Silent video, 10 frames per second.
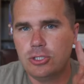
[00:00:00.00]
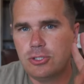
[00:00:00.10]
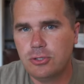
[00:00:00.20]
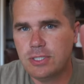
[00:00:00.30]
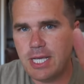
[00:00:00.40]

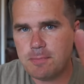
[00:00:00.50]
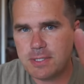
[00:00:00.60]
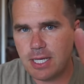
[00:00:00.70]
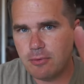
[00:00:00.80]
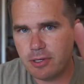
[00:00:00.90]
2 tips
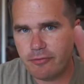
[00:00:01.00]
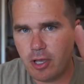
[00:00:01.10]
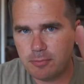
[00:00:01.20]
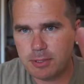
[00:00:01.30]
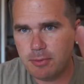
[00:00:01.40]
that would have
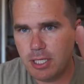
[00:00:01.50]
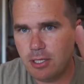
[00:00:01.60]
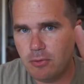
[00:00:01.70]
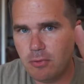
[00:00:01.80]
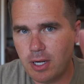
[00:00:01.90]
helped
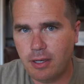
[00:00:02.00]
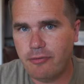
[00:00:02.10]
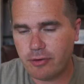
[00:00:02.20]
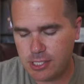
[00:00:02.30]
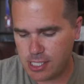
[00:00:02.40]
me when I
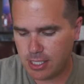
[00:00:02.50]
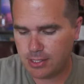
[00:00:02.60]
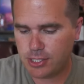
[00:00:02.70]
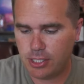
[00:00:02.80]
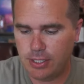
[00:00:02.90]
first got
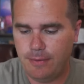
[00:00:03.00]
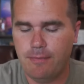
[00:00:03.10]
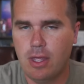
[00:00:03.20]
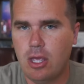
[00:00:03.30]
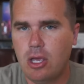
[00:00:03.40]
started.
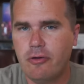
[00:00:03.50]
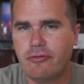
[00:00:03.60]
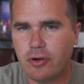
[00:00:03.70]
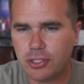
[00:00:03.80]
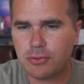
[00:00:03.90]

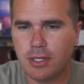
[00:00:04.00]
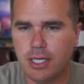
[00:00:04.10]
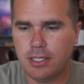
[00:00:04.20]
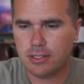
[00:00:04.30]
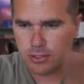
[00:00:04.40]
First one
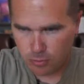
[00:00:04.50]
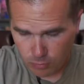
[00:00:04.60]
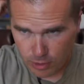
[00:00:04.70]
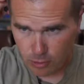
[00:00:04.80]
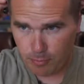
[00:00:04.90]
is
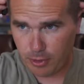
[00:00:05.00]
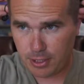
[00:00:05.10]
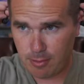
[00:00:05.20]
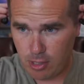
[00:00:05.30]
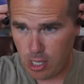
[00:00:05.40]
when you put
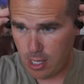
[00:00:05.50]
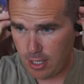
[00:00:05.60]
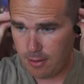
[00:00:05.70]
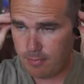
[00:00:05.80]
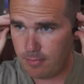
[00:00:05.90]
them
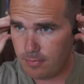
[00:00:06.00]
on,